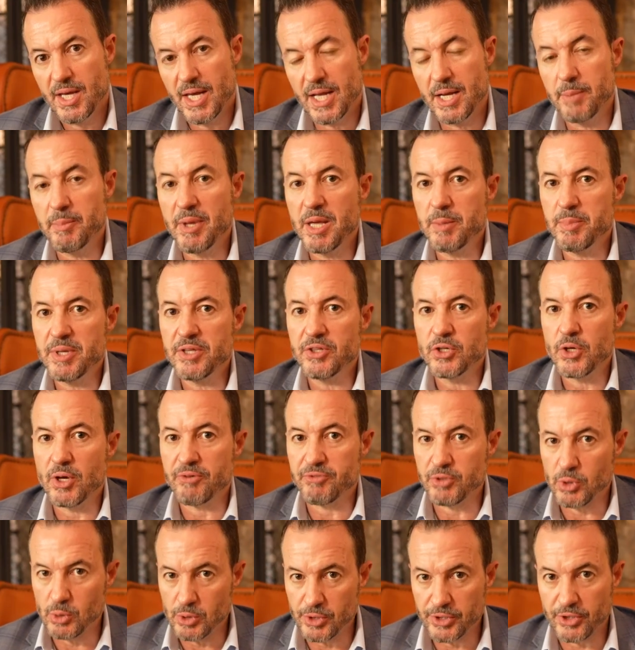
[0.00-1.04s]
and it may be that you
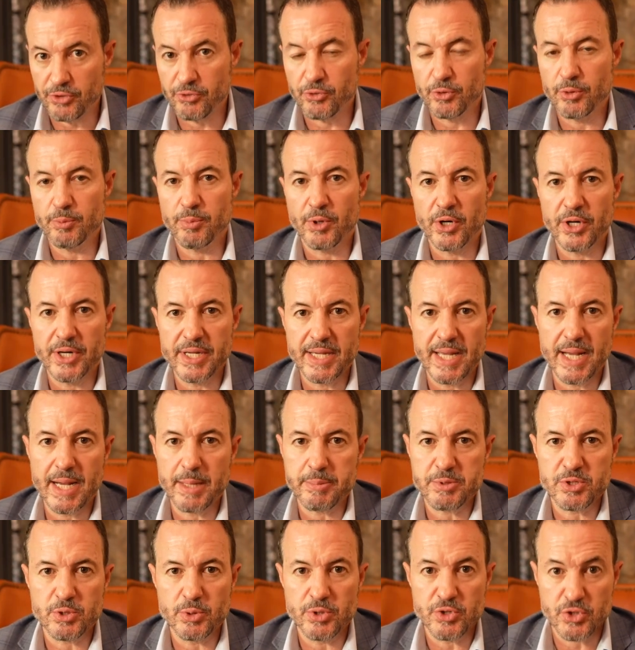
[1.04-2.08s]
have to go look at third-party
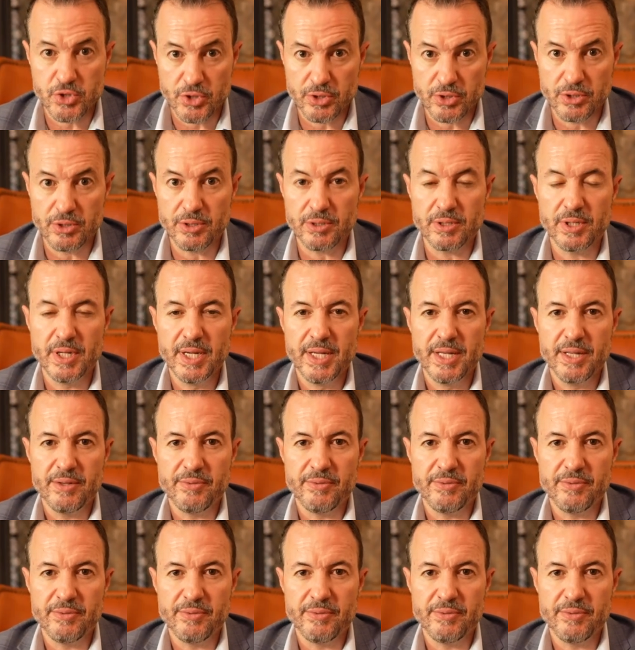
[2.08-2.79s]
apps to ensure